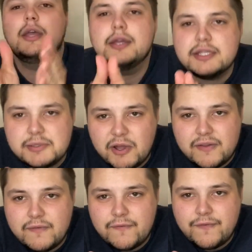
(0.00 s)
So
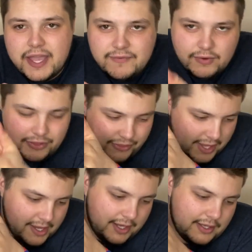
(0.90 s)
my favourite
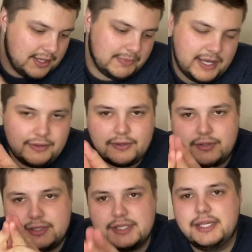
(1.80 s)
thing about the
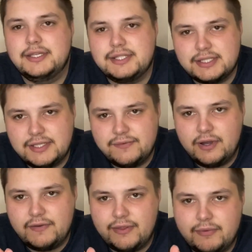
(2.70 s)
C65
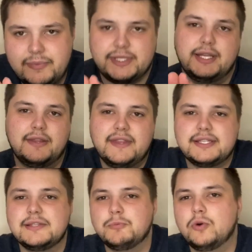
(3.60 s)
Anthropocene, and this
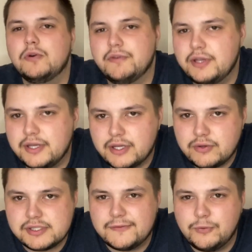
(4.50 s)
is more of a
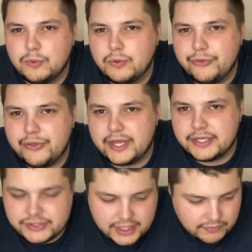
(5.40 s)
Christopher Ward thing
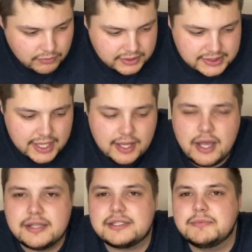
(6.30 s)
in general, is their
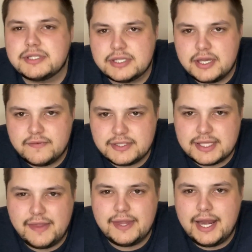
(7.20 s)
customer service,
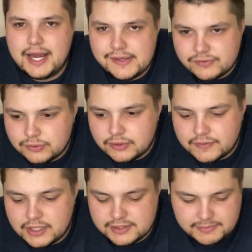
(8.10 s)
and the level of
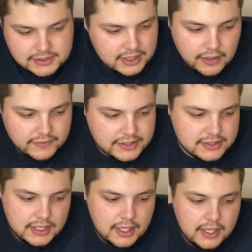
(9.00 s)
customer service
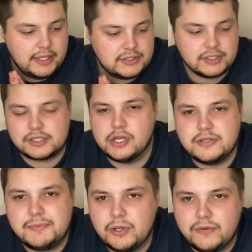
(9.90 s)
just goes
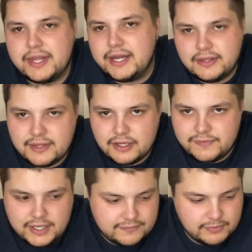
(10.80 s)
beyond anything I've
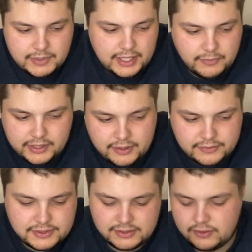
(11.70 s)
had from anyone
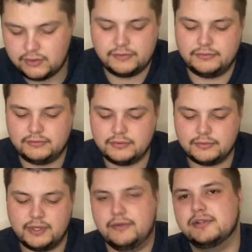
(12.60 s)
else, on
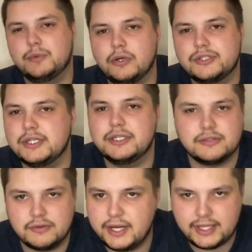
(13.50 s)
whether it's watches
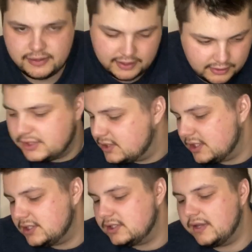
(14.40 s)
or anything. It
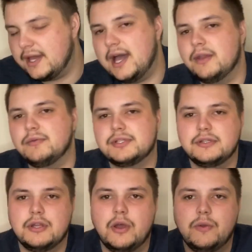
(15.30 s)
touches like the handwritten
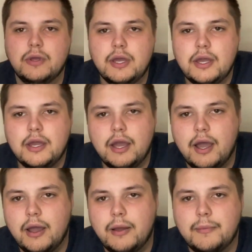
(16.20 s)
note
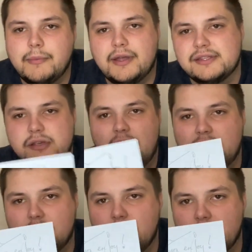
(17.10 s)
and signing
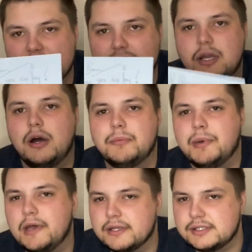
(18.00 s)
the warranty card
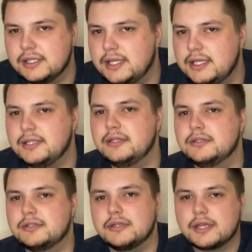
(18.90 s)
personally
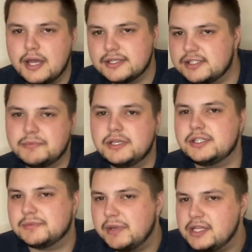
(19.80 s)
to the customer. It
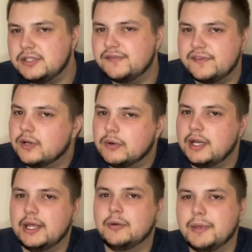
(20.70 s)
just makes you feel a
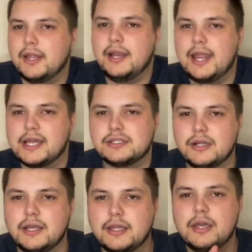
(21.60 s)
little bit less
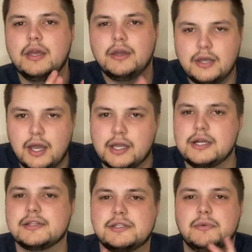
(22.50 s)
like a
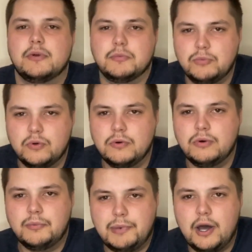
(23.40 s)
customer and more
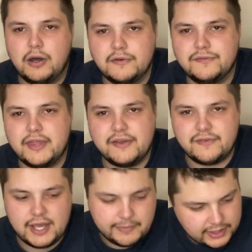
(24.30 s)
part of their
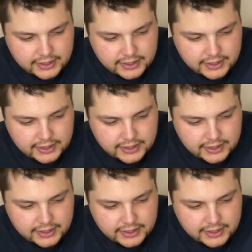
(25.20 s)
family and